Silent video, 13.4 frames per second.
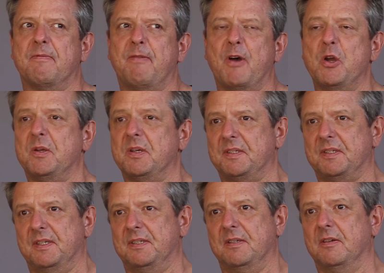
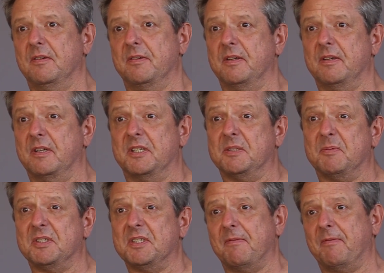focuses on a
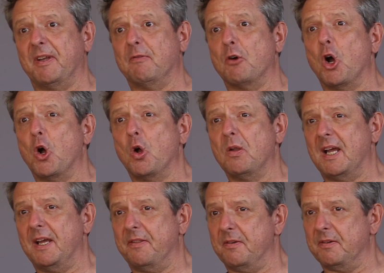specific role,
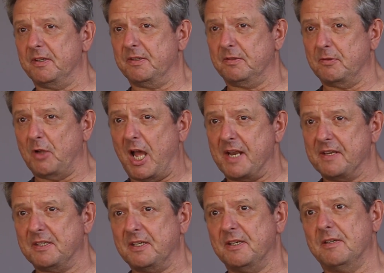either a
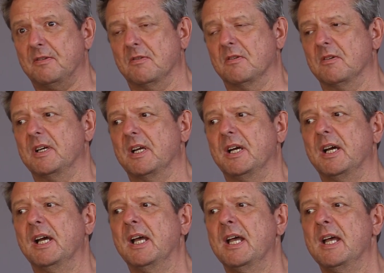hunter or
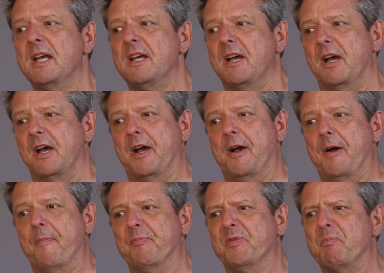a
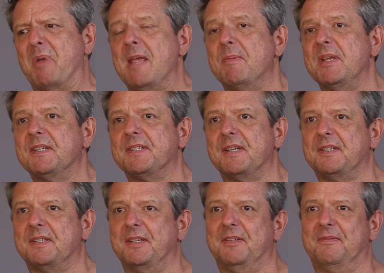
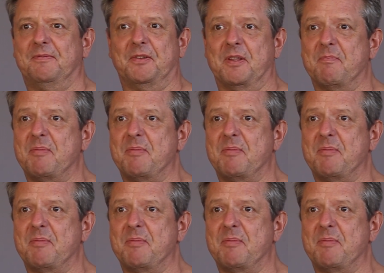babysitter for the